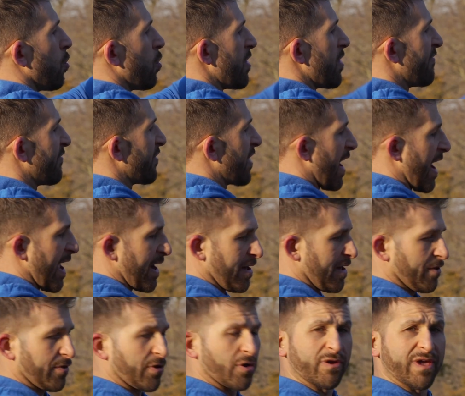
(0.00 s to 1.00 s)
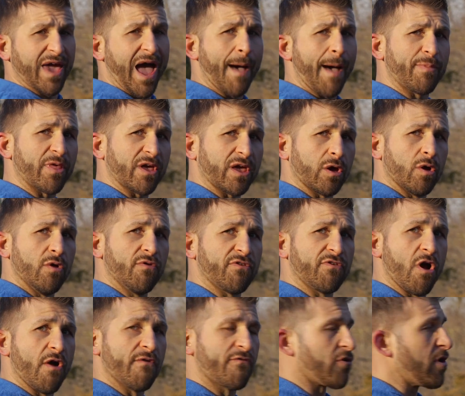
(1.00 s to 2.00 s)
We've got a little cap that
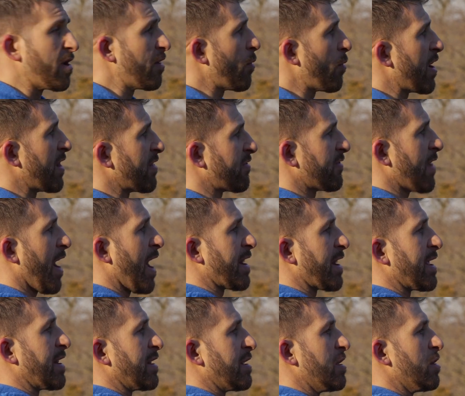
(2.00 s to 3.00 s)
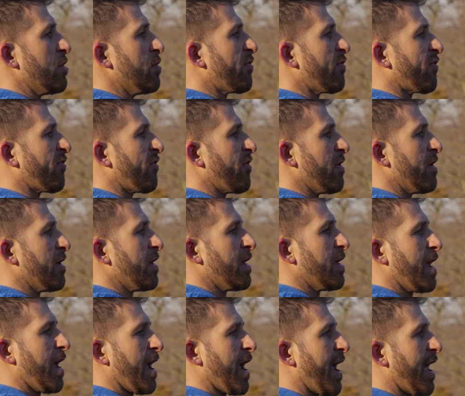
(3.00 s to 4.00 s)
goes over it when it's not in use,
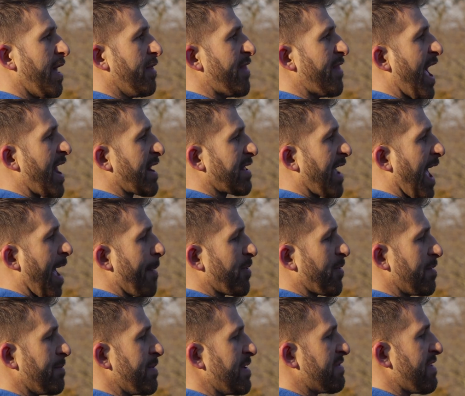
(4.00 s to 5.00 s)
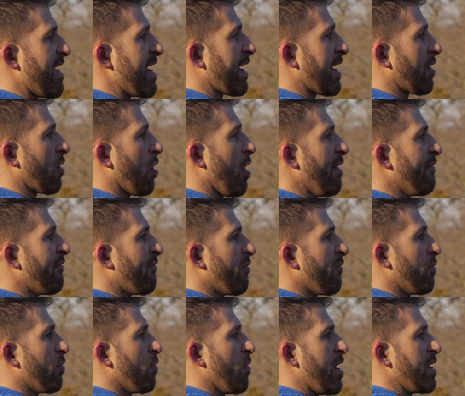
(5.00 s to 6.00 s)
and that cap can be taken off
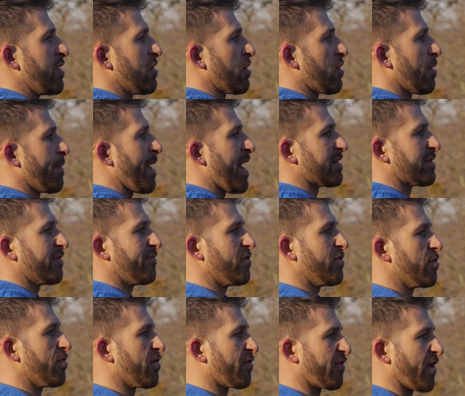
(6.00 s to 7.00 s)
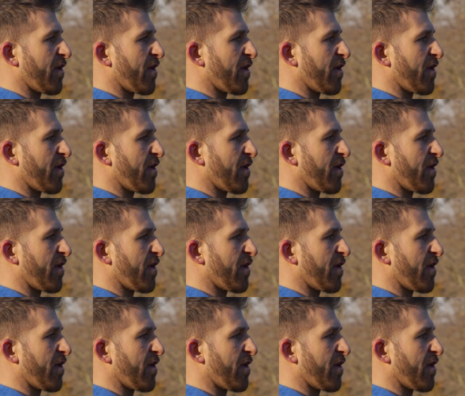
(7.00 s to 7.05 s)
when you're about to view the